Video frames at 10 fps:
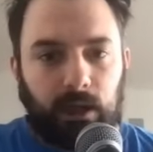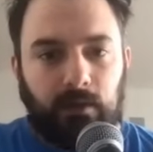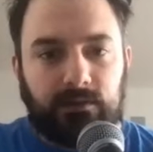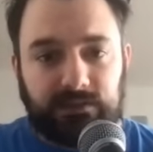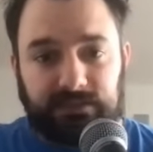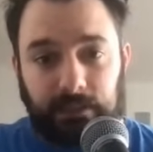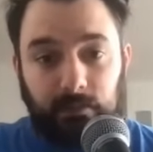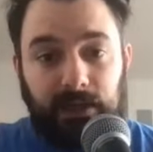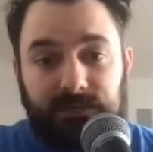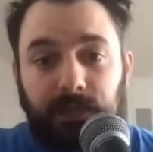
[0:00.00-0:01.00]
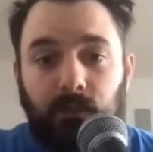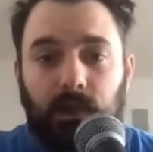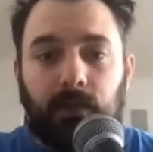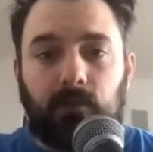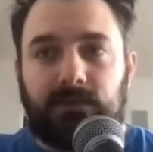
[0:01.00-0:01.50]
I was in the same mindset where
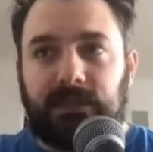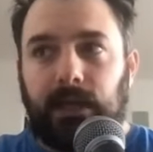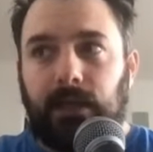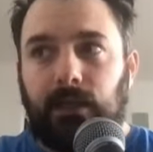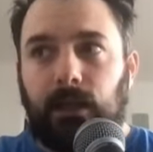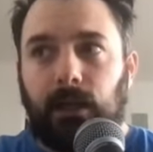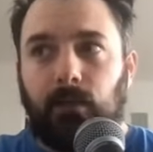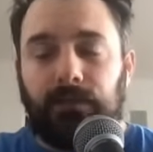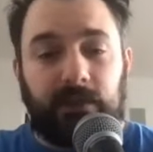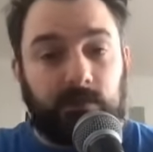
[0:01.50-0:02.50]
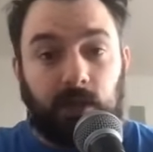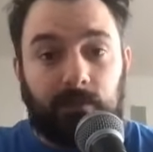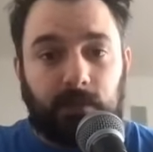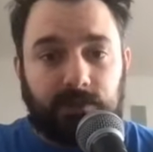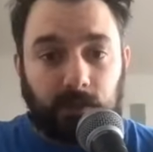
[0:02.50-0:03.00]
I was at when they were
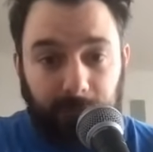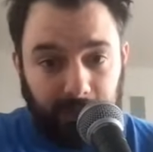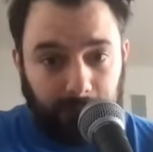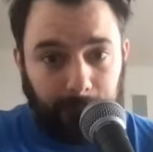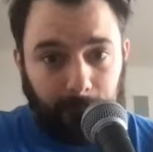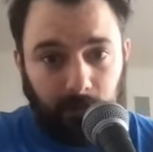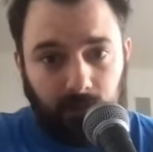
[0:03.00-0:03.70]
talking about Sean Payton, where I